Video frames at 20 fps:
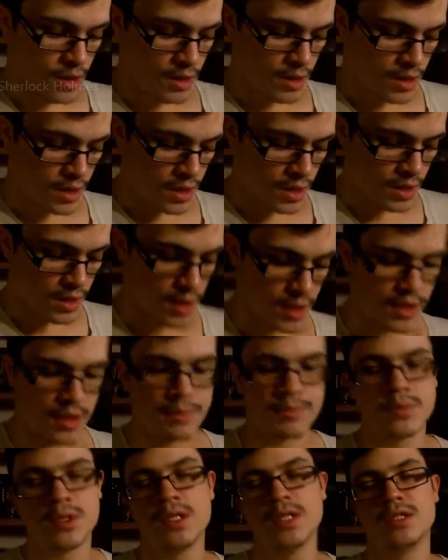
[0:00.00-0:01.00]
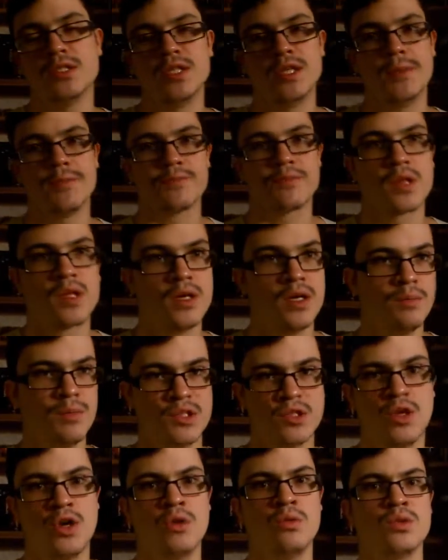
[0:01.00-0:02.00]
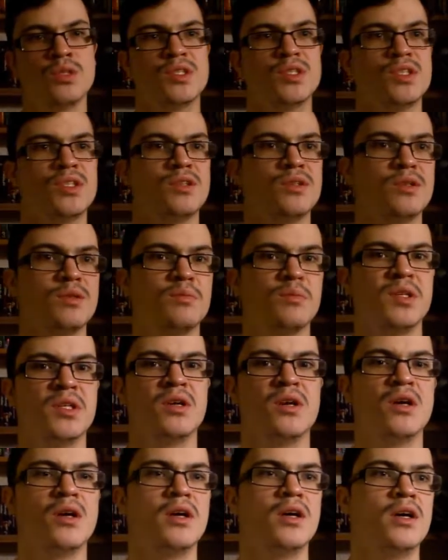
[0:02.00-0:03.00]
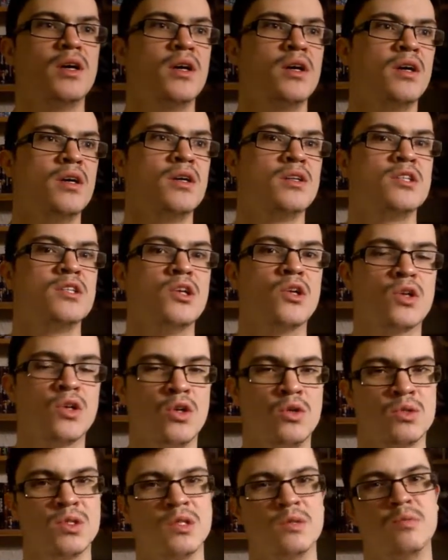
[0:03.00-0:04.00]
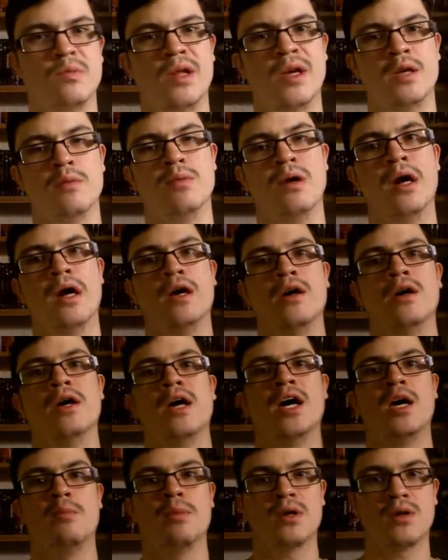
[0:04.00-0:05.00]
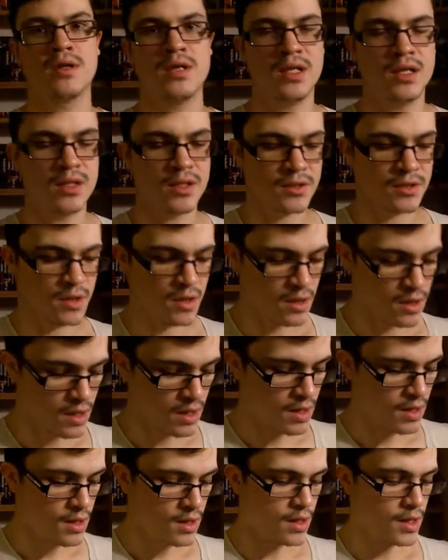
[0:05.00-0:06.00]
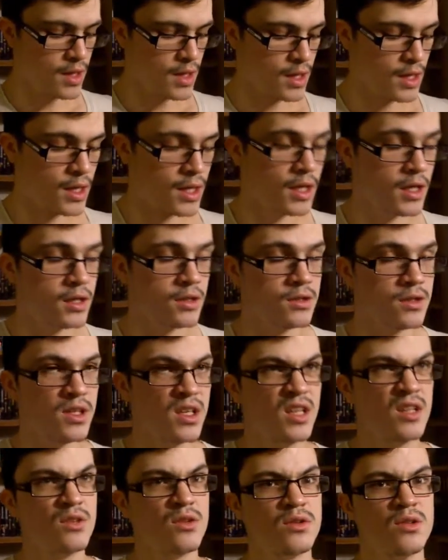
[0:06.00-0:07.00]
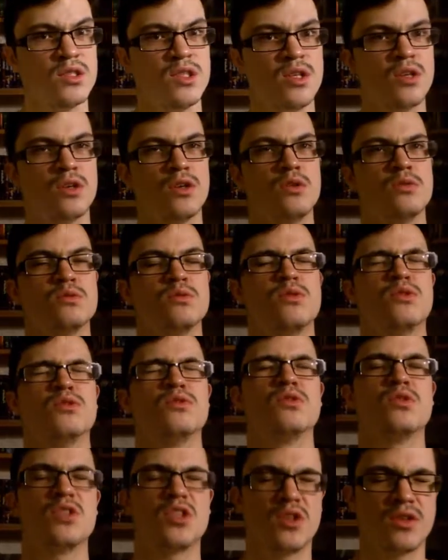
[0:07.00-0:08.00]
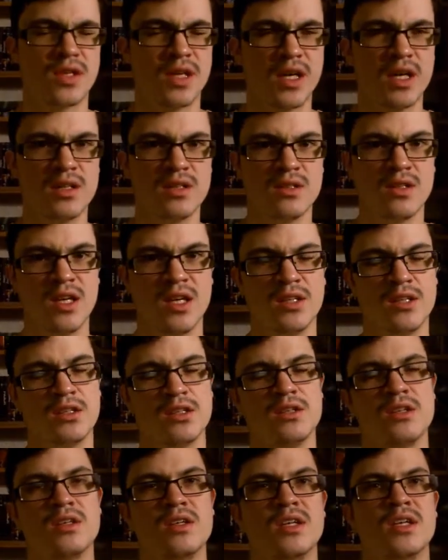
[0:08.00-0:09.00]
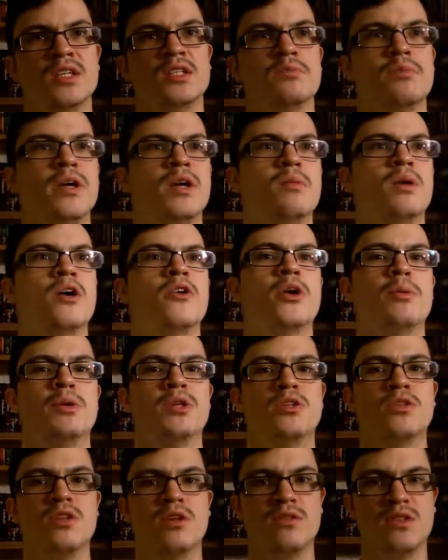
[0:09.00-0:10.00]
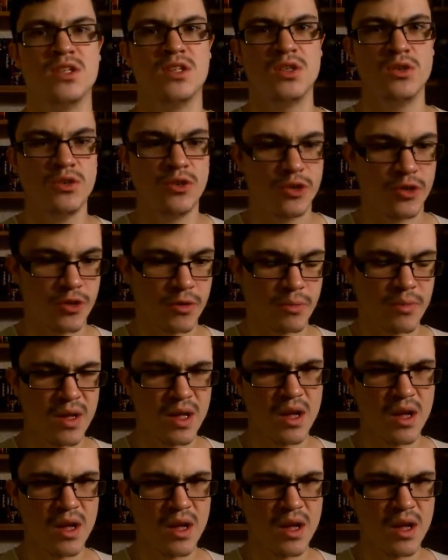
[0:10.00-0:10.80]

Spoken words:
Let's see. In Mr. Holmes, Sherlock Holmes is played by Ian McKellen, and in Sherlock Holmes from 2009, he is played by Robert Downey Jr.